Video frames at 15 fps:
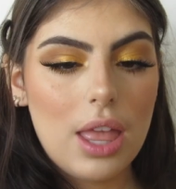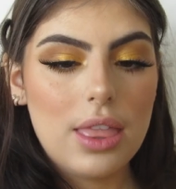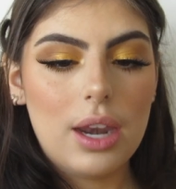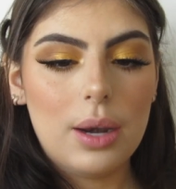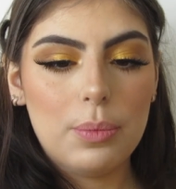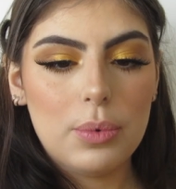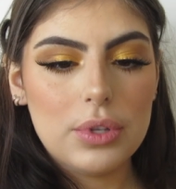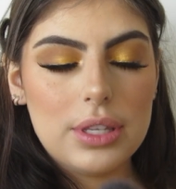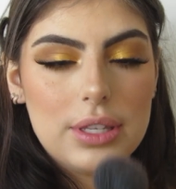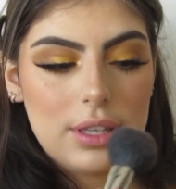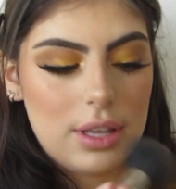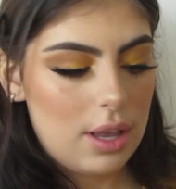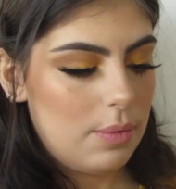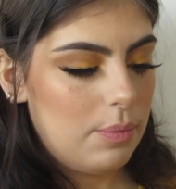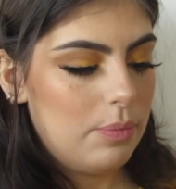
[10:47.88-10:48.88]
And then I put
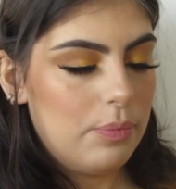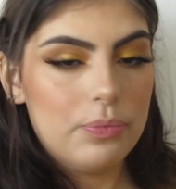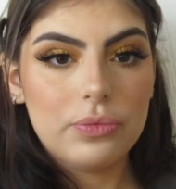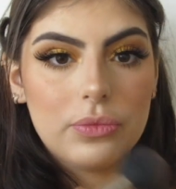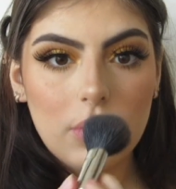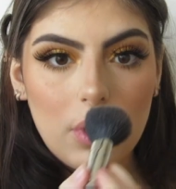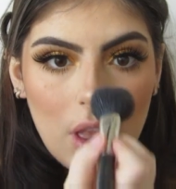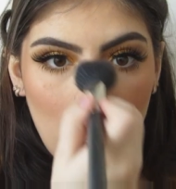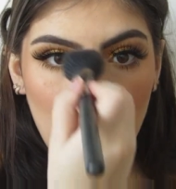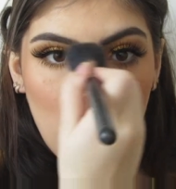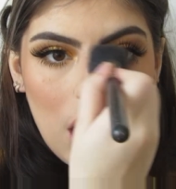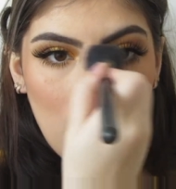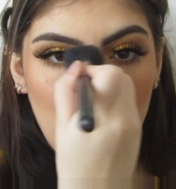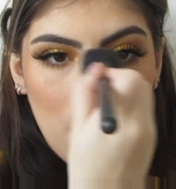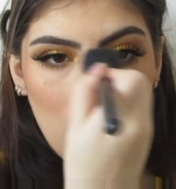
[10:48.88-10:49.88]
some
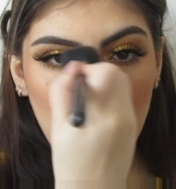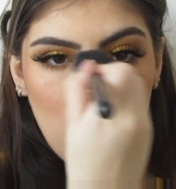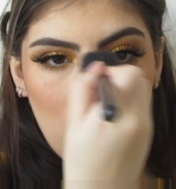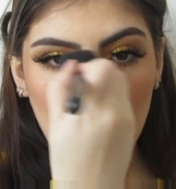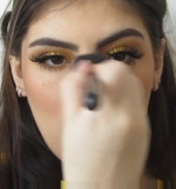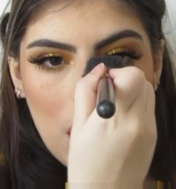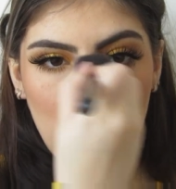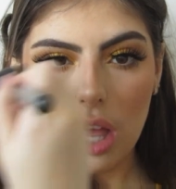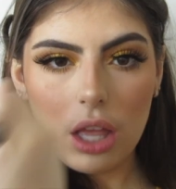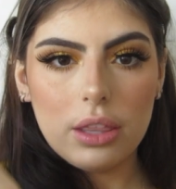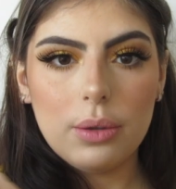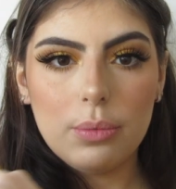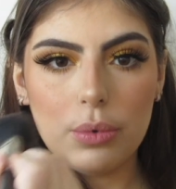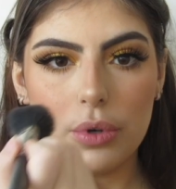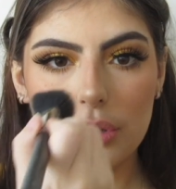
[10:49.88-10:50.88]
on
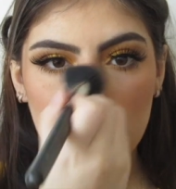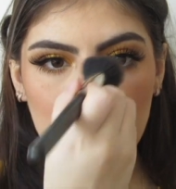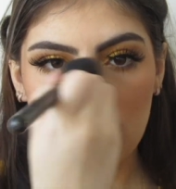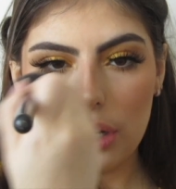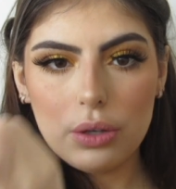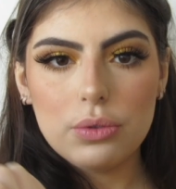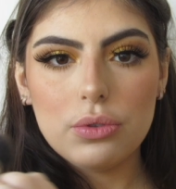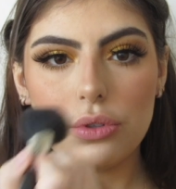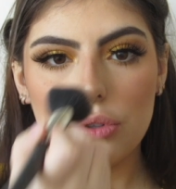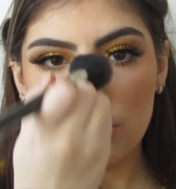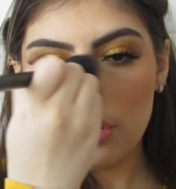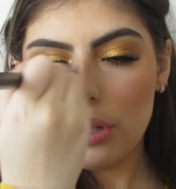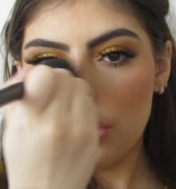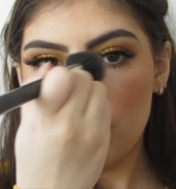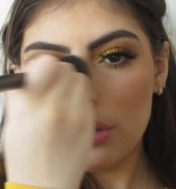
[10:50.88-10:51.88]
the bridge of my nose
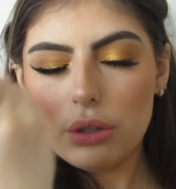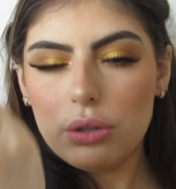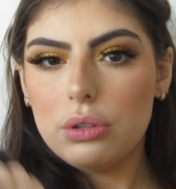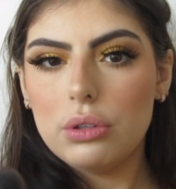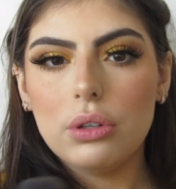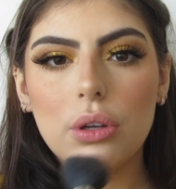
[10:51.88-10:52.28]
too.